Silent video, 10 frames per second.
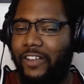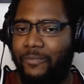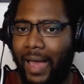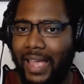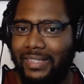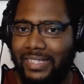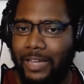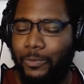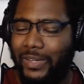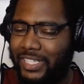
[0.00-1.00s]
of
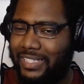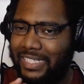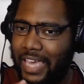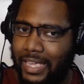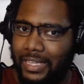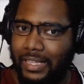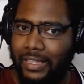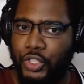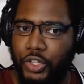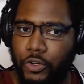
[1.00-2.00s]
mindset, which is technically
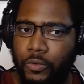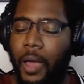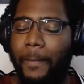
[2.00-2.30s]
true,